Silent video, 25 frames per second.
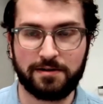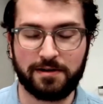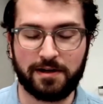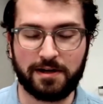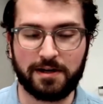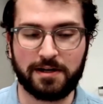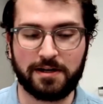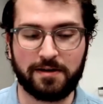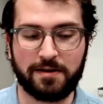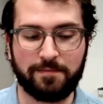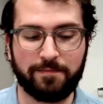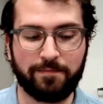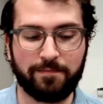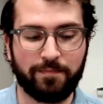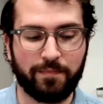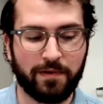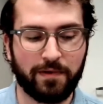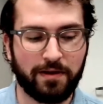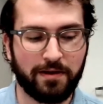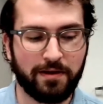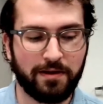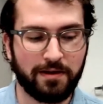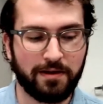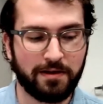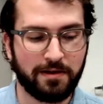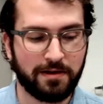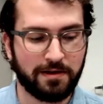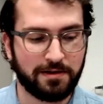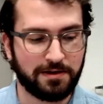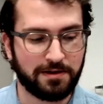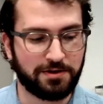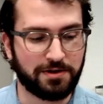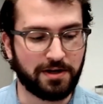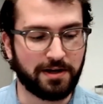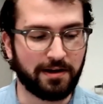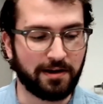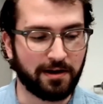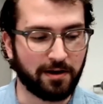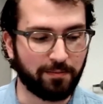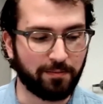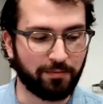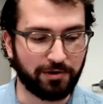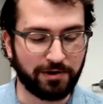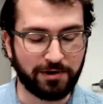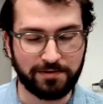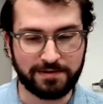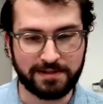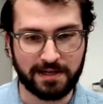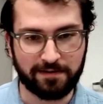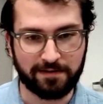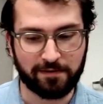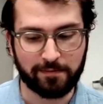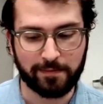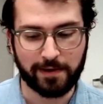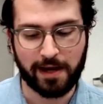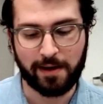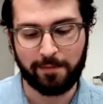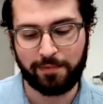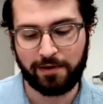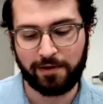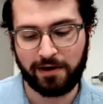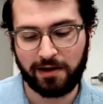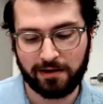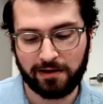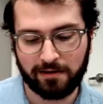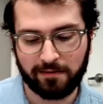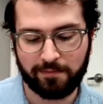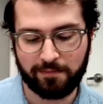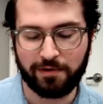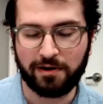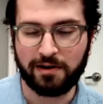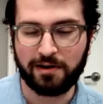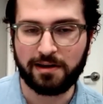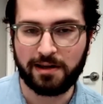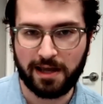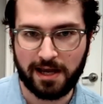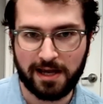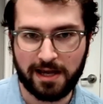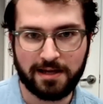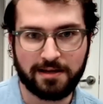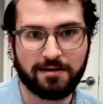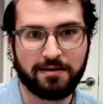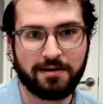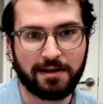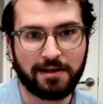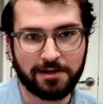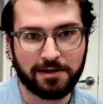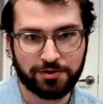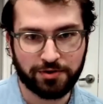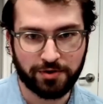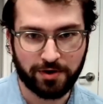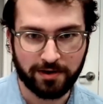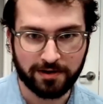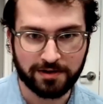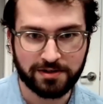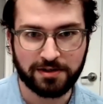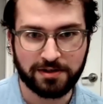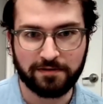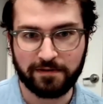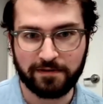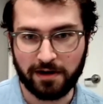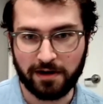to try to help reduce that from happening, but again, the introduction of an